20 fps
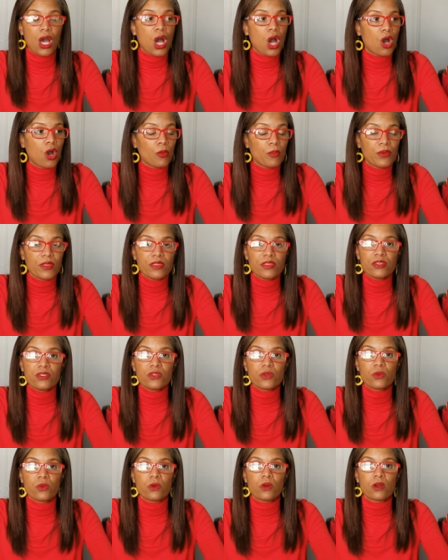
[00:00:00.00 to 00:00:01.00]
Open the
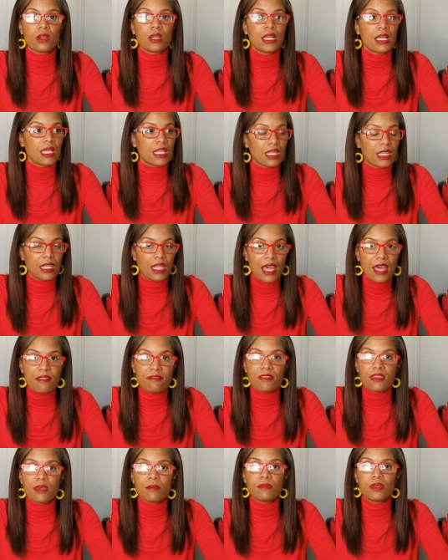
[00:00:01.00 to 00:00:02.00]
door, let
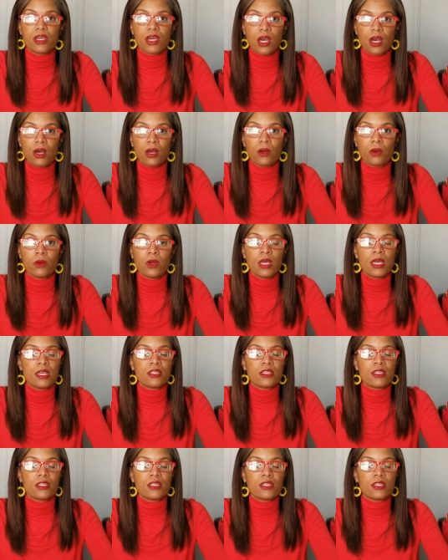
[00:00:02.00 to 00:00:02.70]
them go.